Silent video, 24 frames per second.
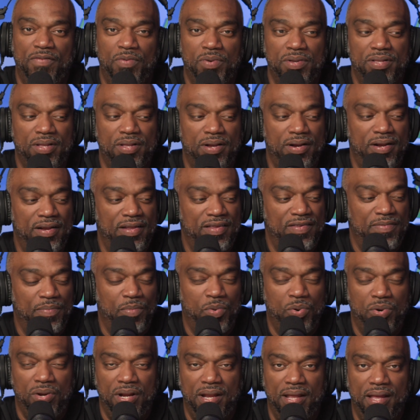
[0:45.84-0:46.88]
4:30 this
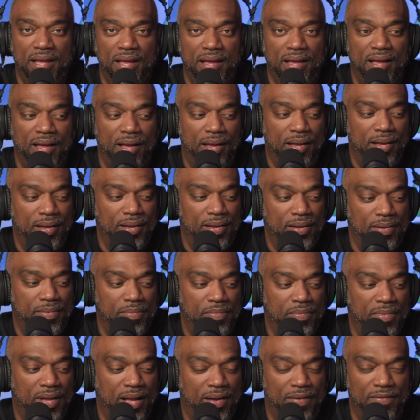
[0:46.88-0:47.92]
morning,
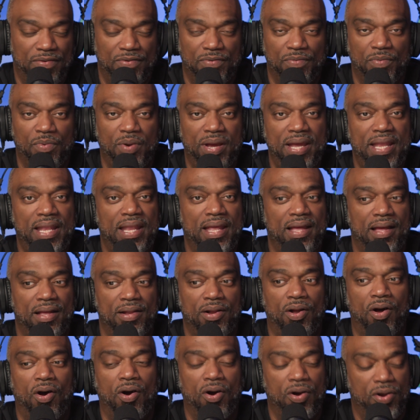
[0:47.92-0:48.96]
I was reading an
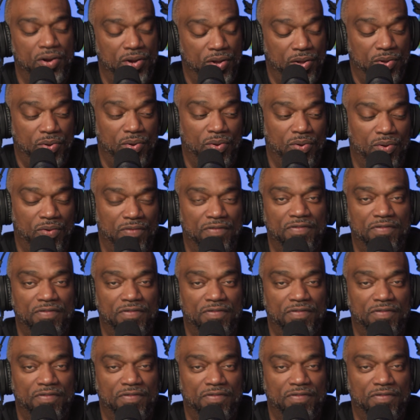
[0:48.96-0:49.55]
article.